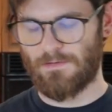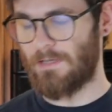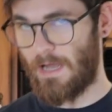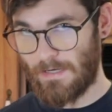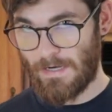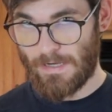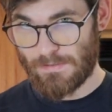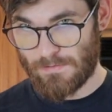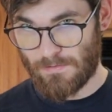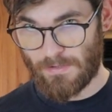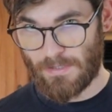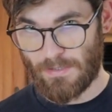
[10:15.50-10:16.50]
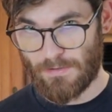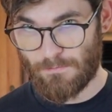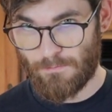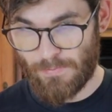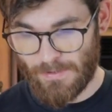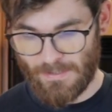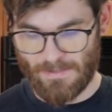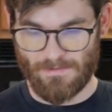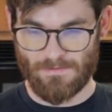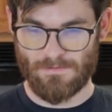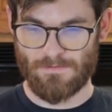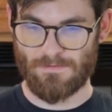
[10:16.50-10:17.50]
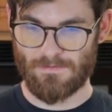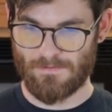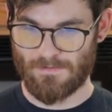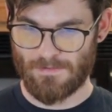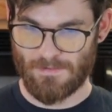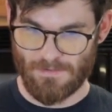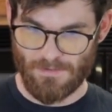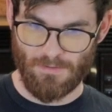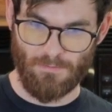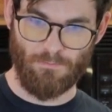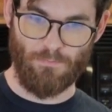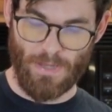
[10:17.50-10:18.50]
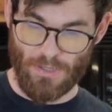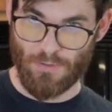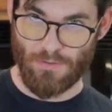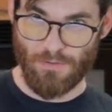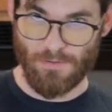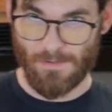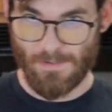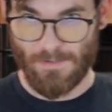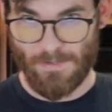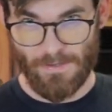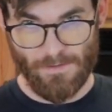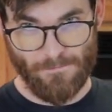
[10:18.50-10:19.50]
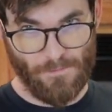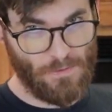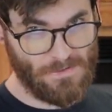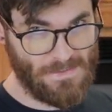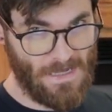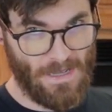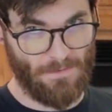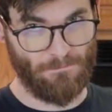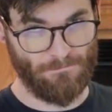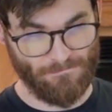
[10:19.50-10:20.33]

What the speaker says: not nice looking, but better than the first time.